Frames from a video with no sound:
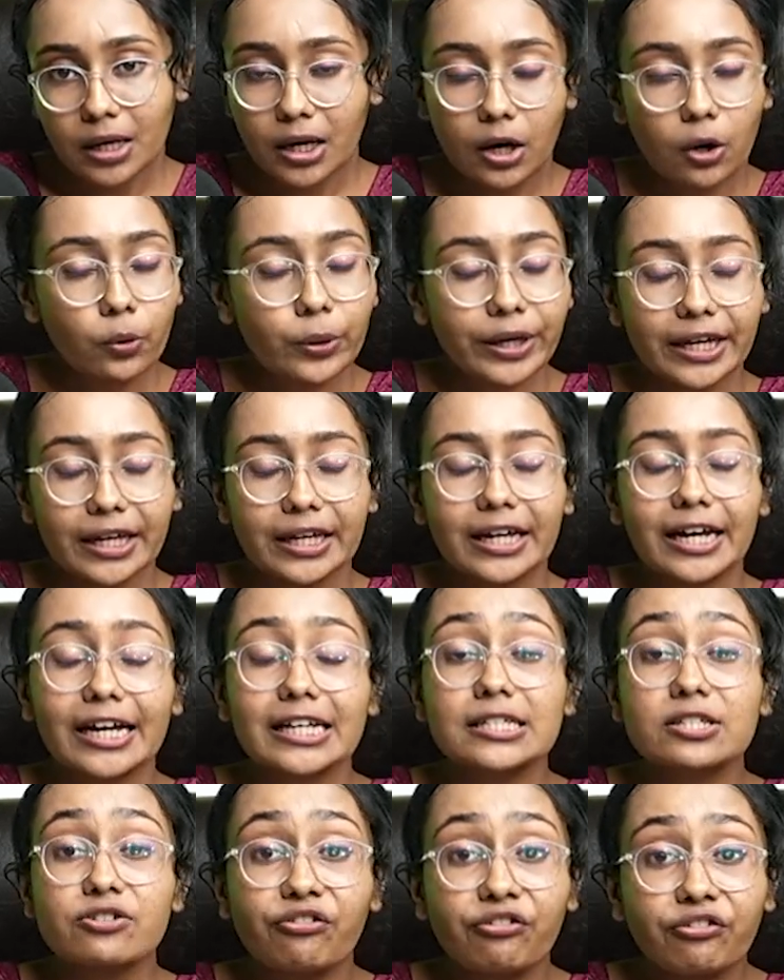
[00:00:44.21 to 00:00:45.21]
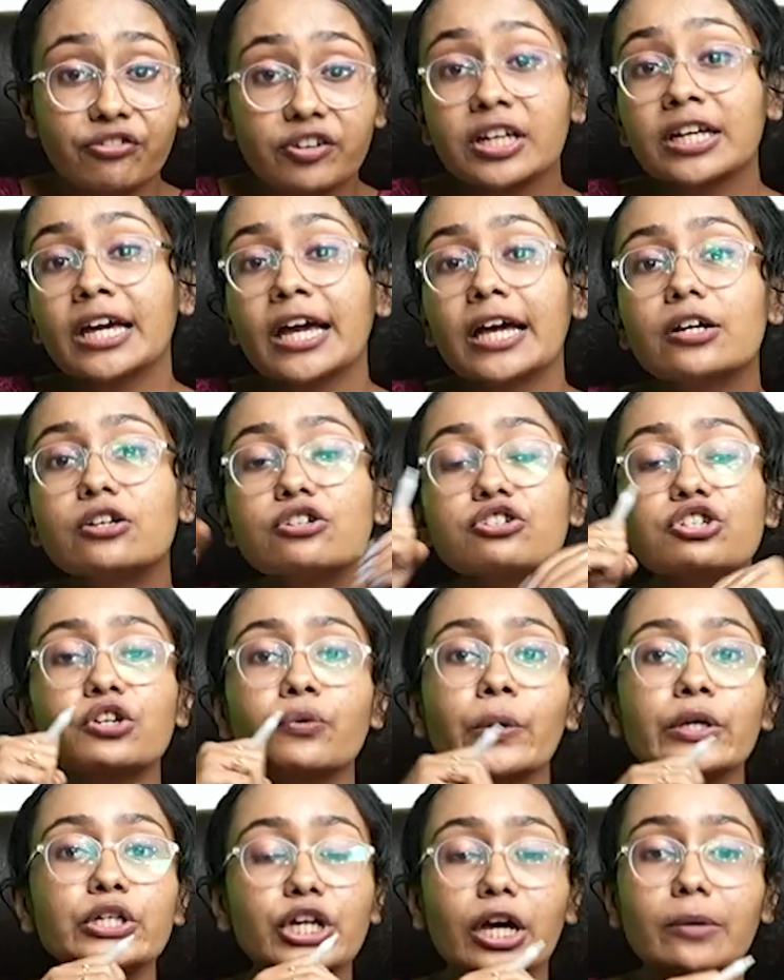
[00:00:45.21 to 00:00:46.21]
Okay, it's a free energy
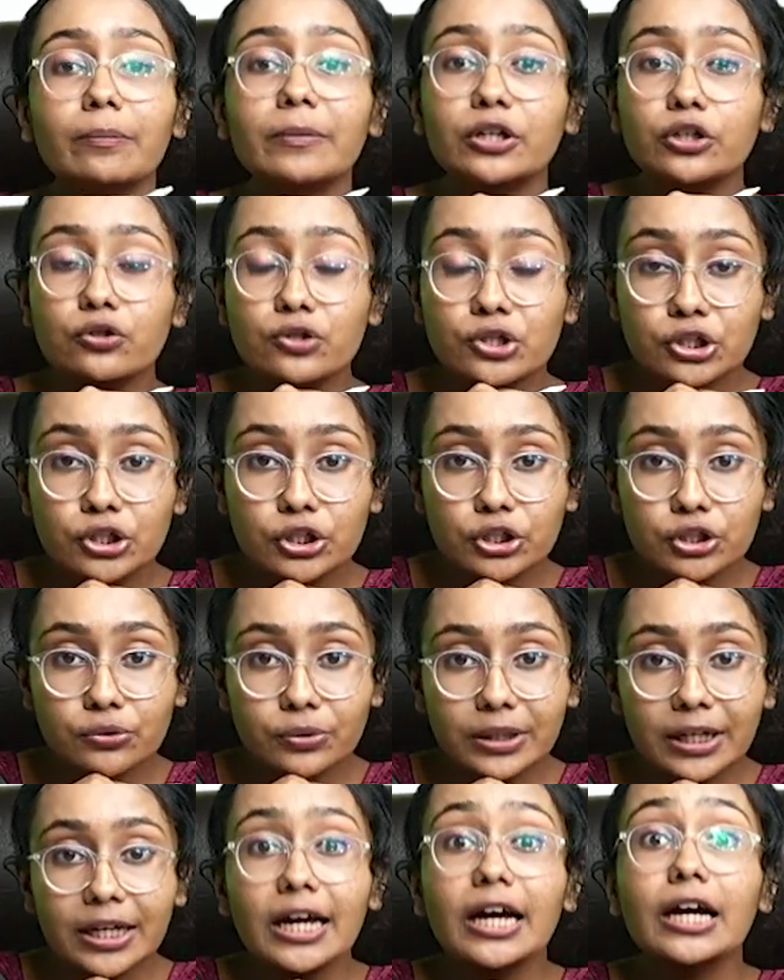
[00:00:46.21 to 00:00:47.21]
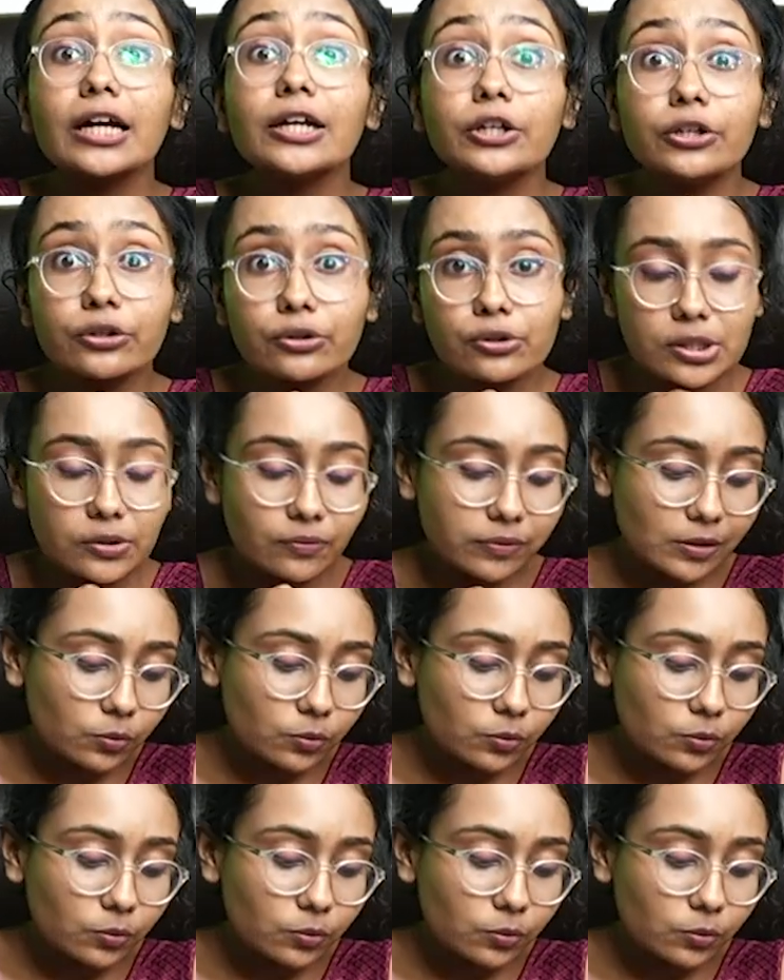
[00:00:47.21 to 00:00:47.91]
which can be used to do the useful